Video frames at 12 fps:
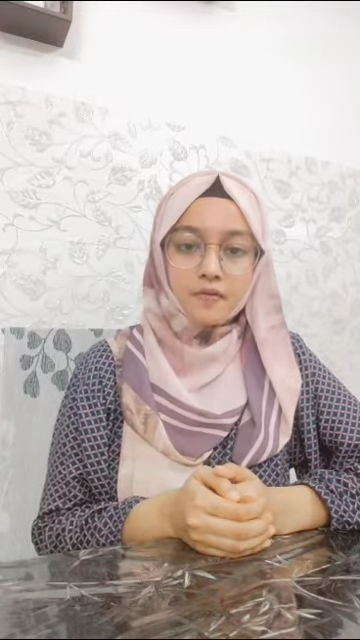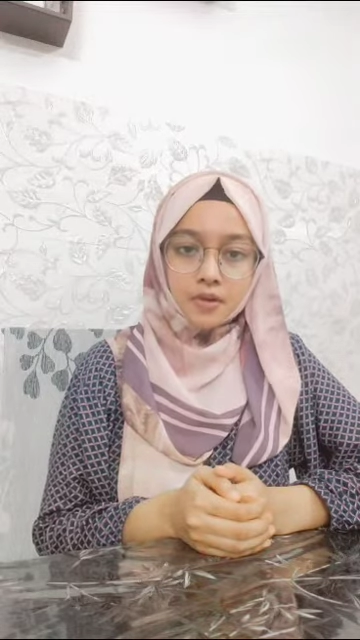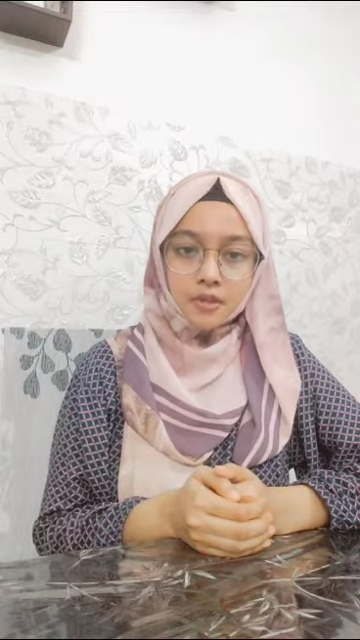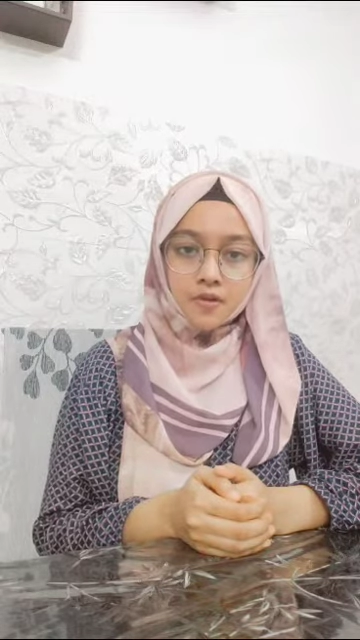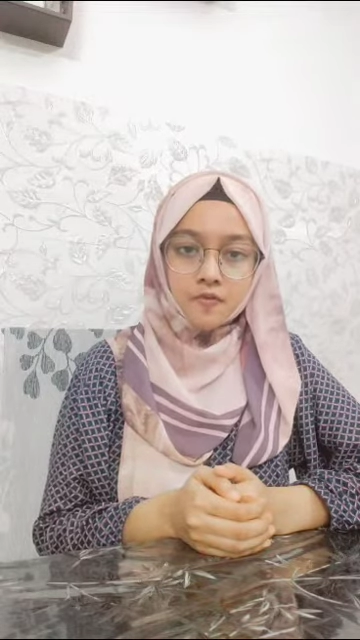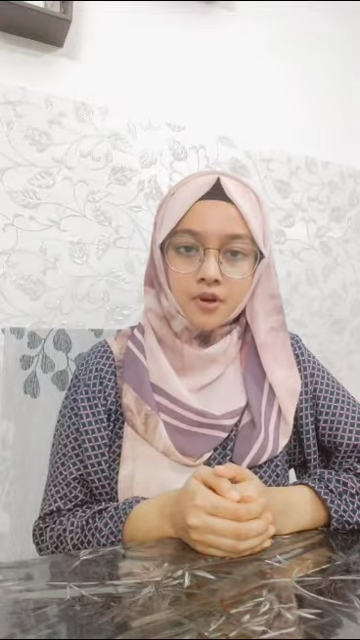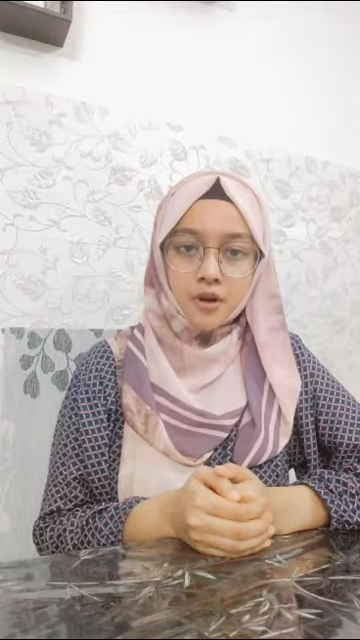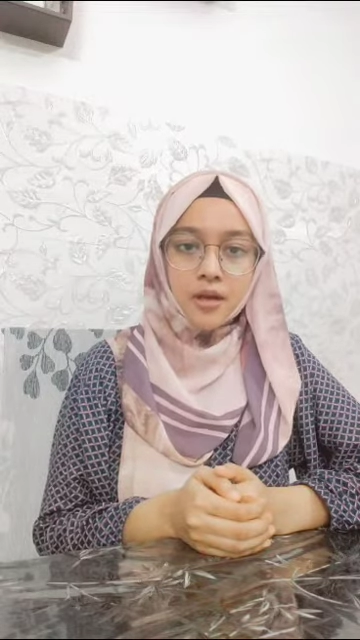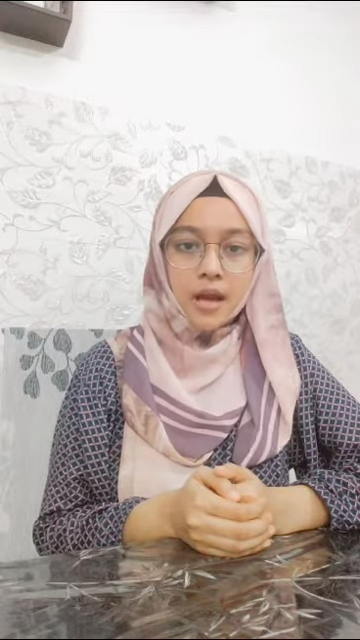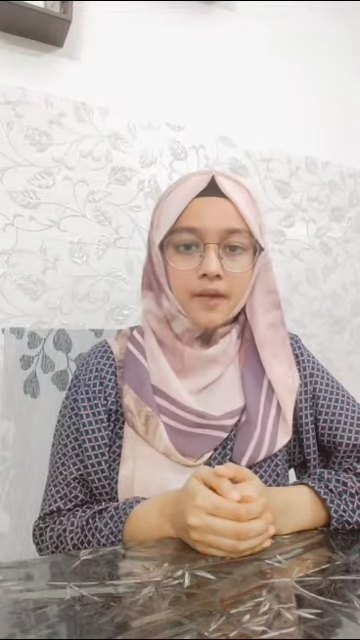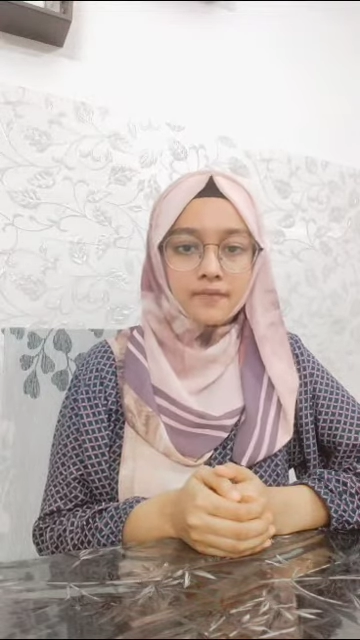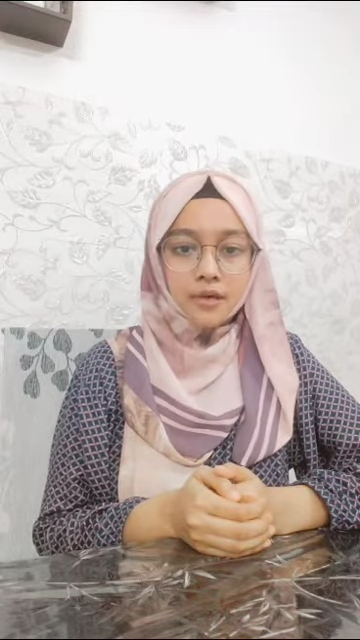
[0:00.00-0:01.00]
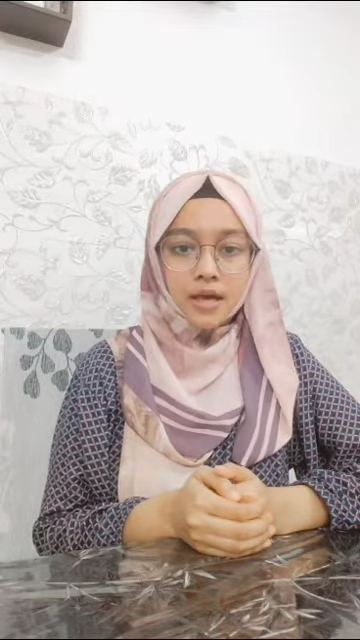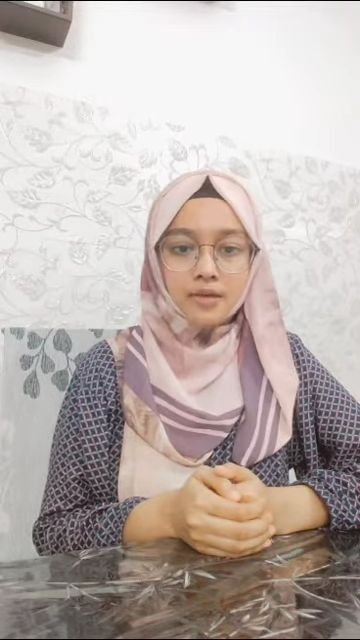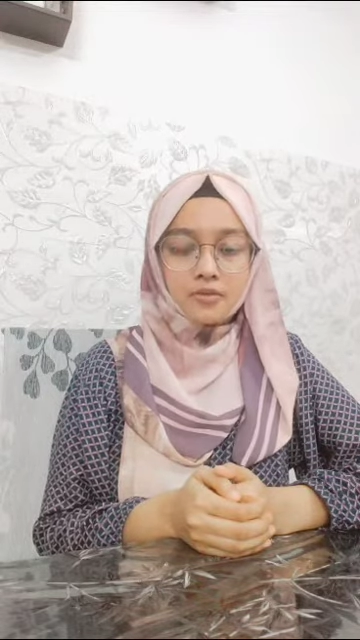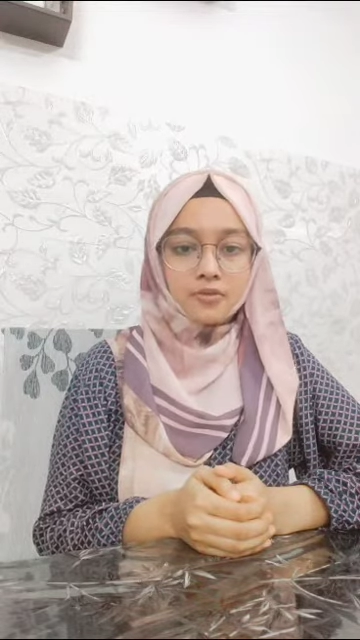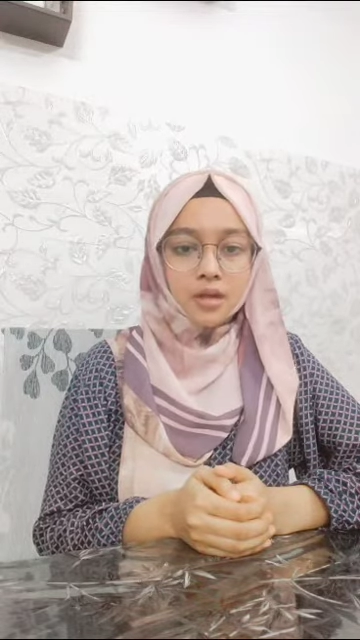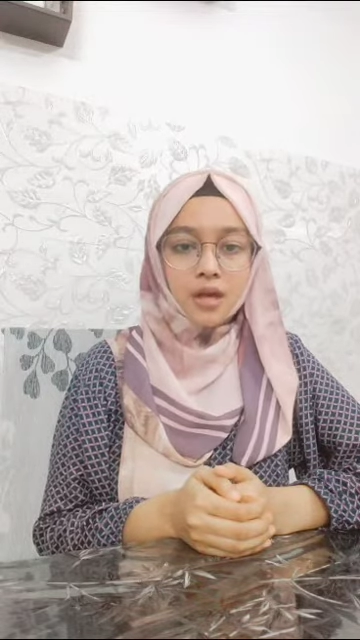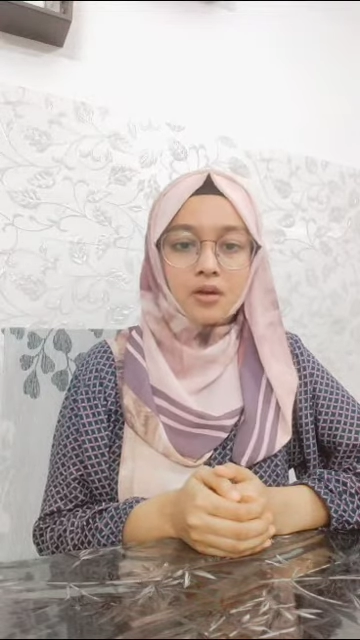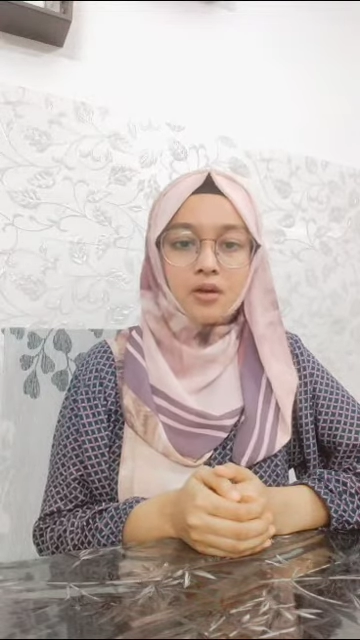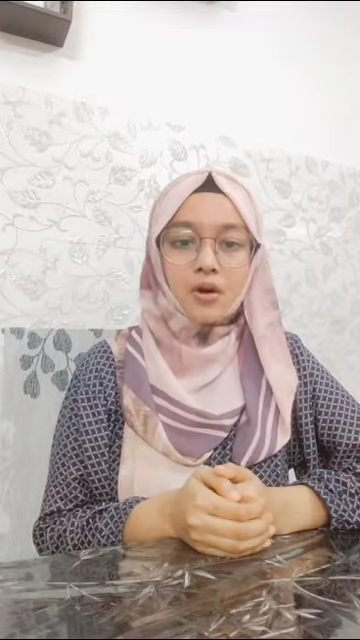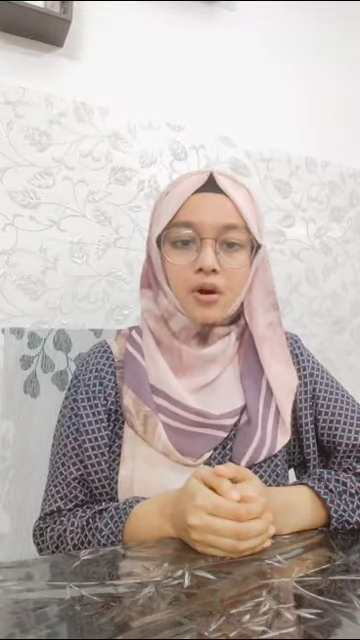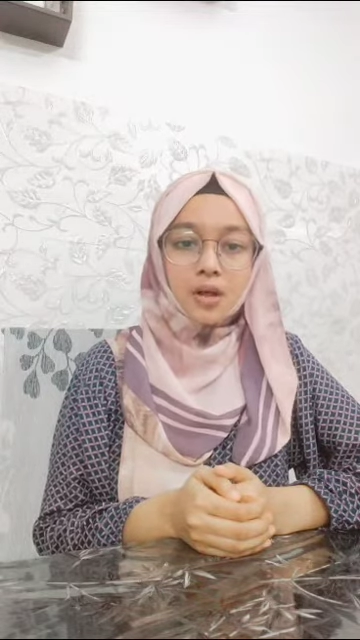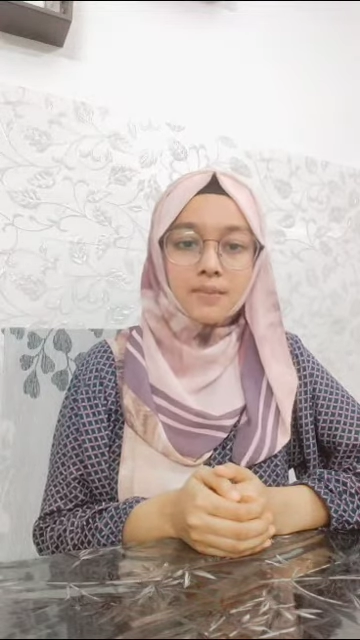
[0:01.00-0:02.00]
First of all, I would like to thank
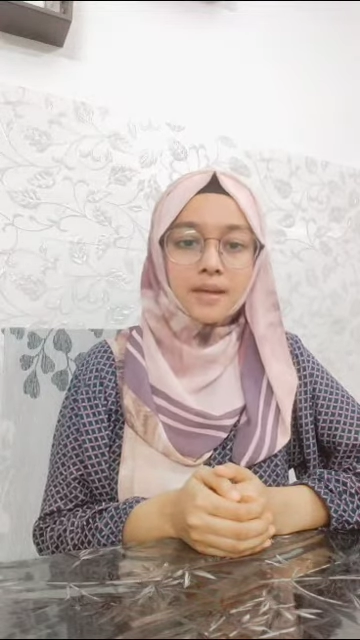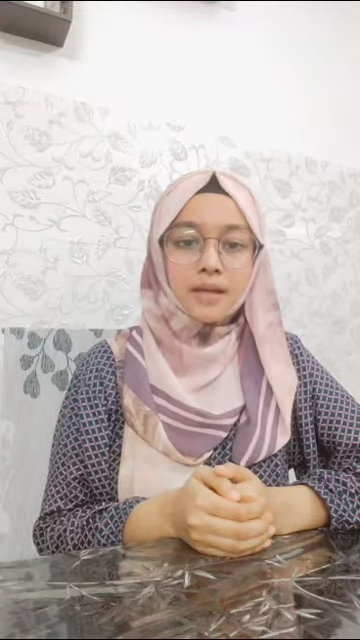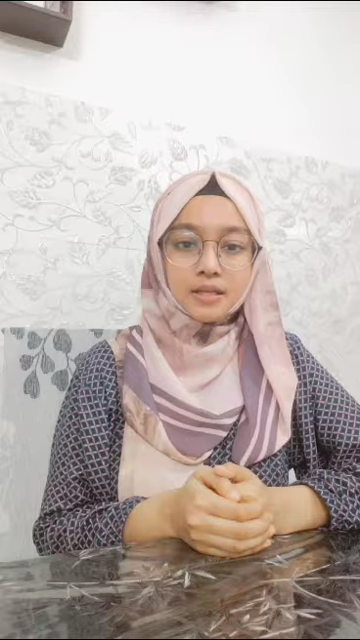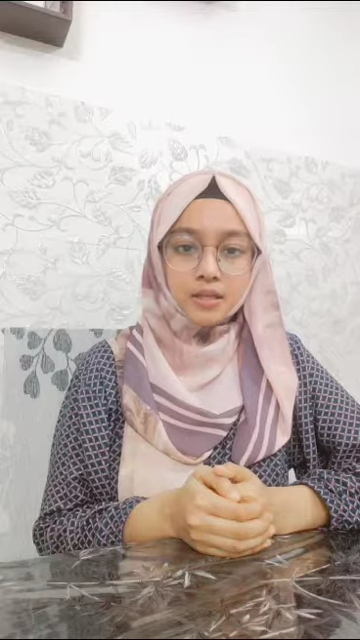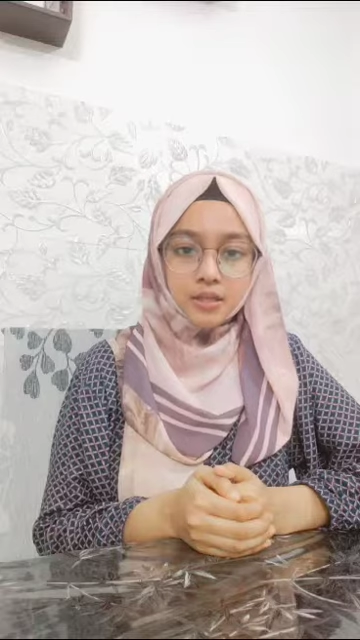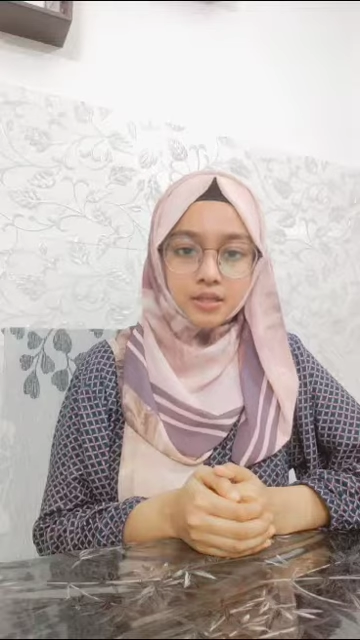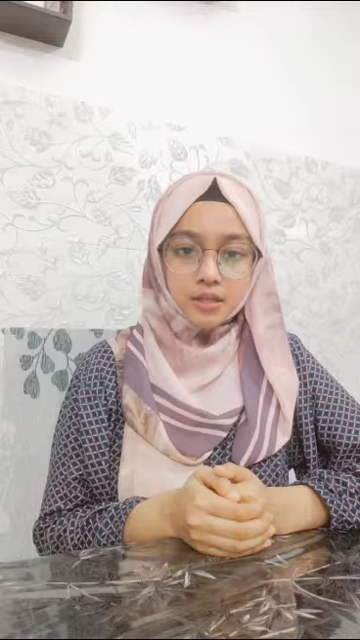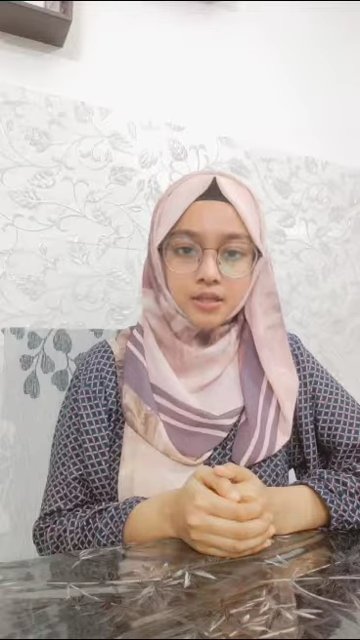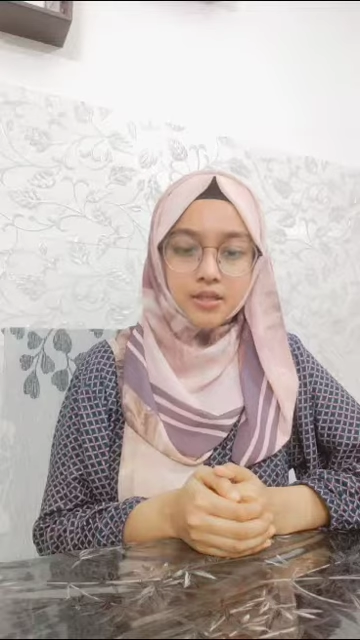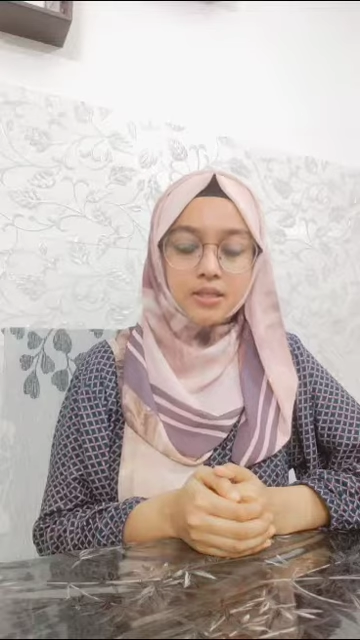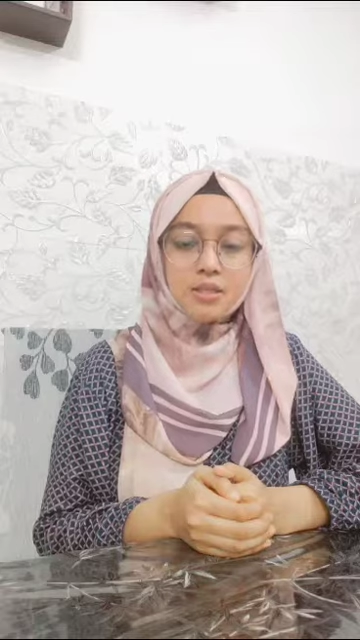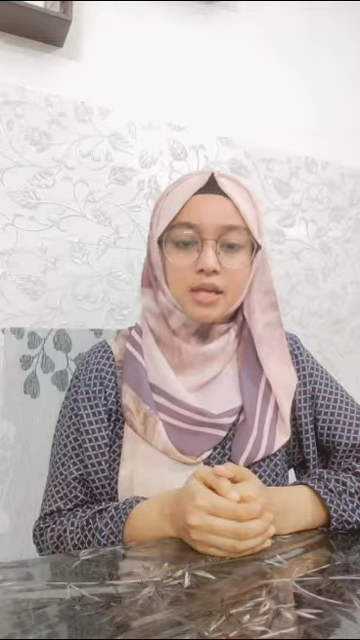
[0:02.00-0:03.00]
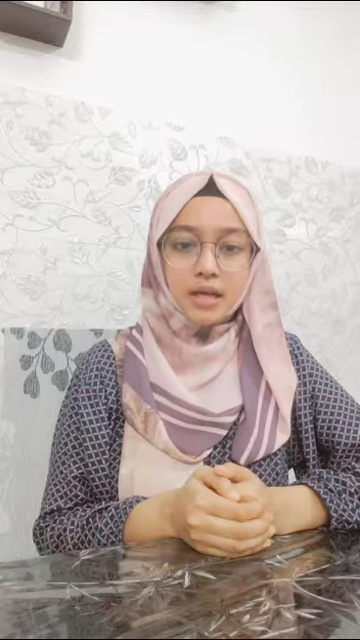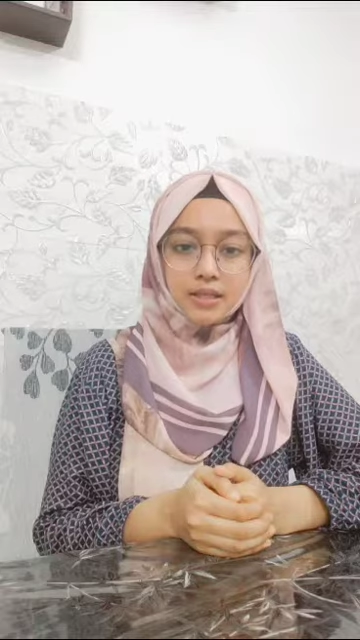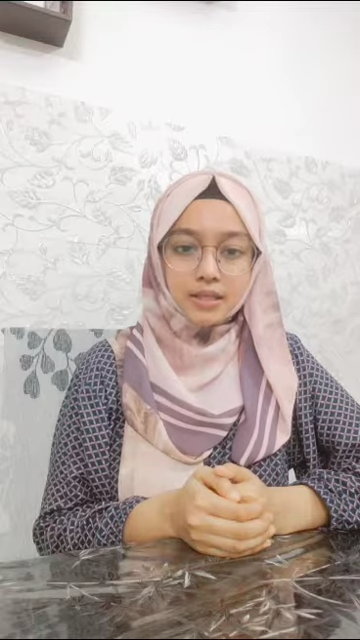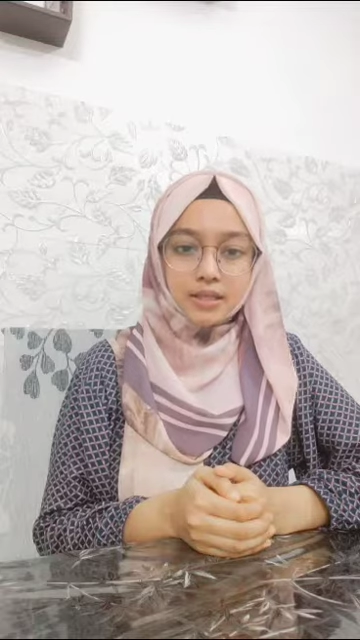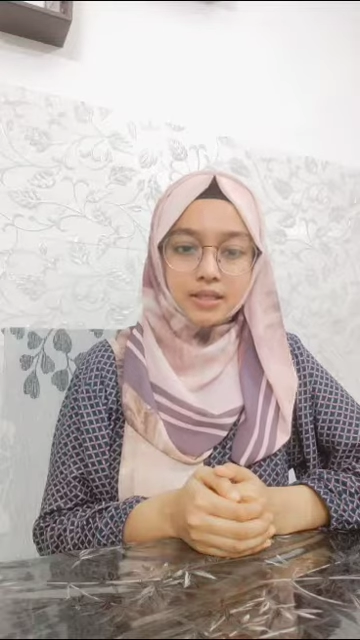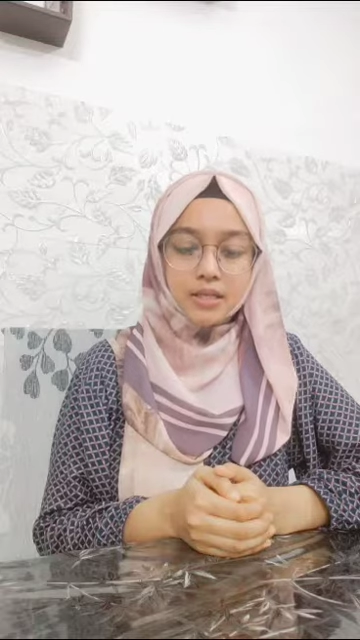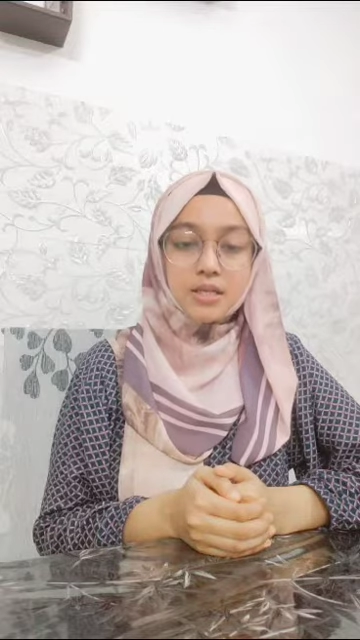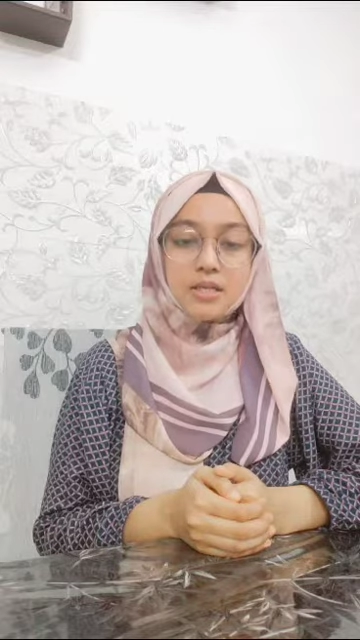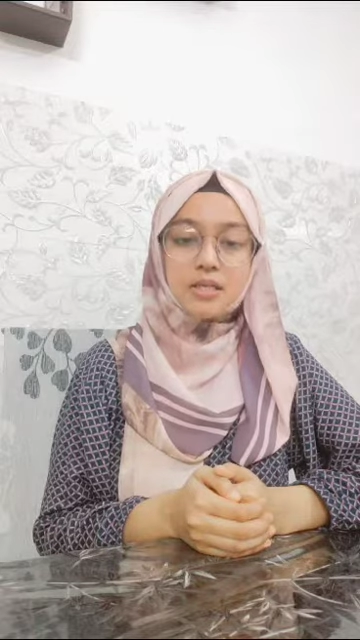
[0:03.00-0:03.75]
all my teachers Sadique sir,